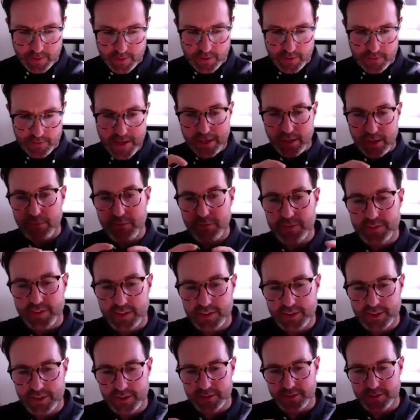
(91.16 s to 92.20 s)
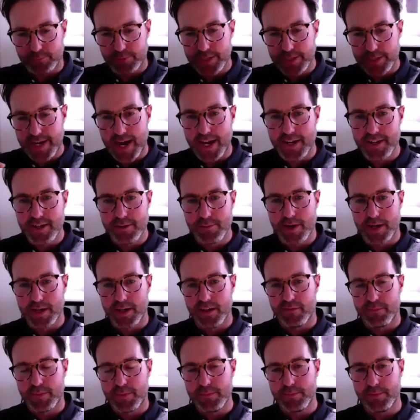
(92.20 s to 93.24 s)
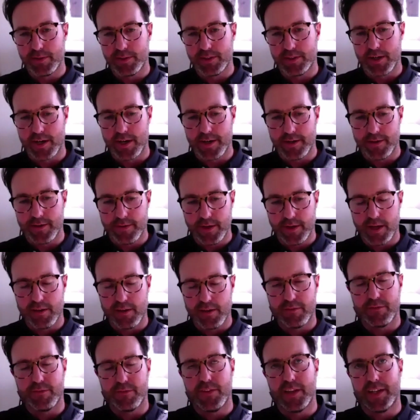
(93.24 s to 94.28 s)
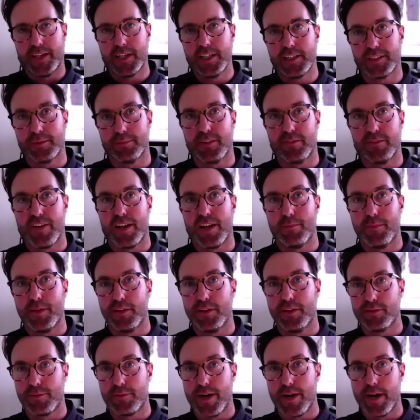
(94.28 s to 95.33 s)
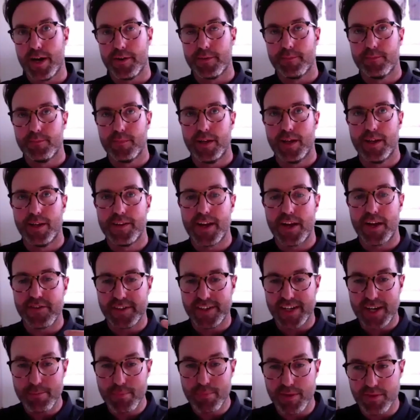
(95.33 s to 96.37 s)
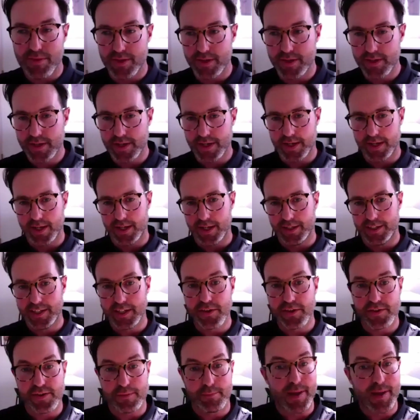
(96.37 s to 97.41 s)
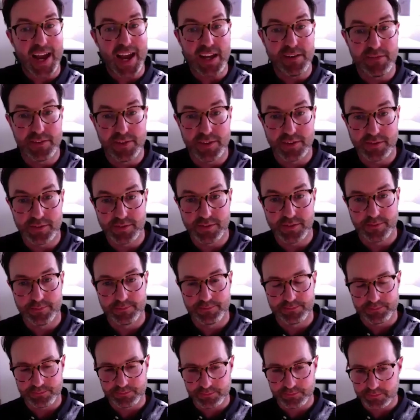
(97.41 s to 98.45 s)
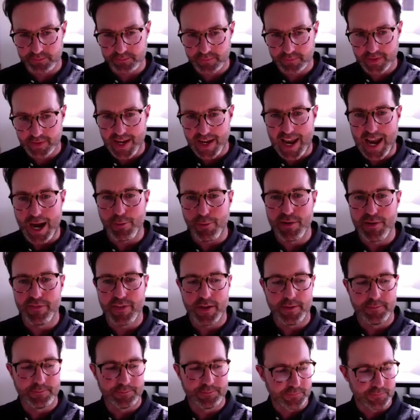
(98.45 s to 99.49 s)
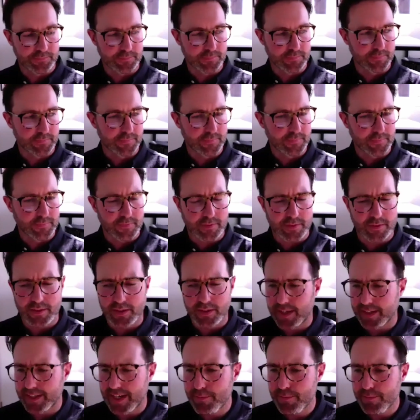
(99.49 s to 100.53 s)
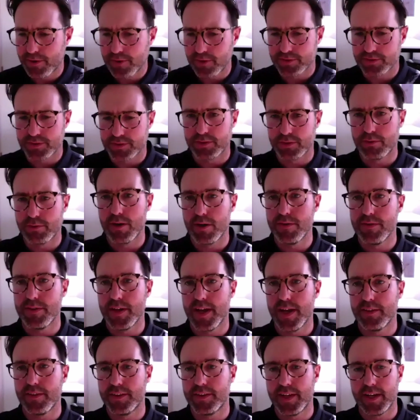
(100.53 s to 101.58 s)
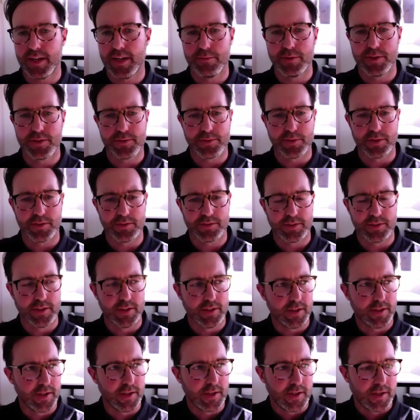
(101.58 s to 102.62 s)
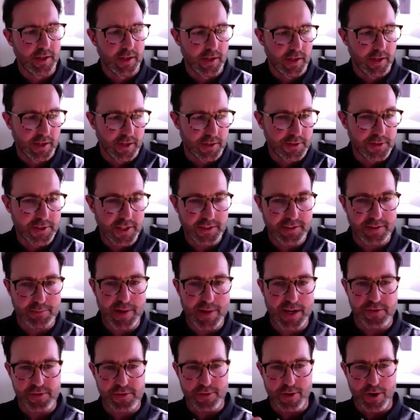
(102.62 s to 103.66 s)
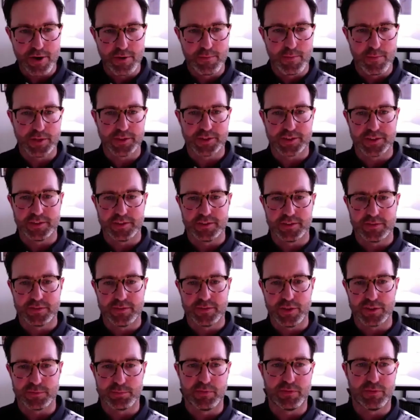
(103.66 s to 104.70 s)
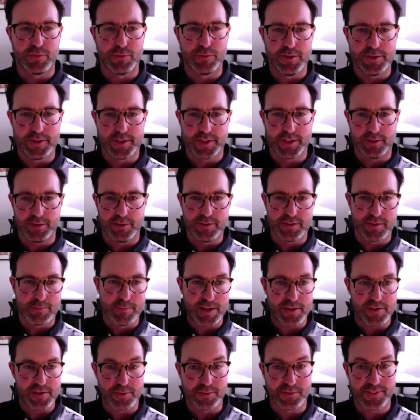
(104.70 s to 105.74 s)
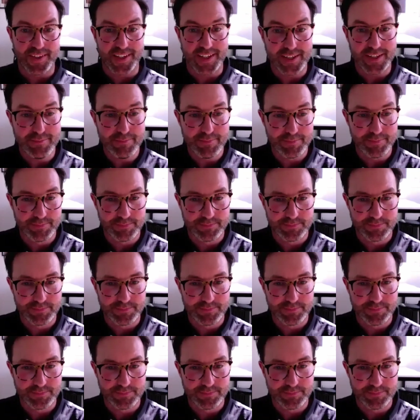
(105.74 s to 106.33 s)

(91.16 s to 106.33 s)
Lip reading: That conversation is a really handy one if people are going, if the leadership development is around nudging empathy, leadership behaviors. However, I came across a quote the other day, which was, you need to manage your own emotions first before you can learn to manage your team.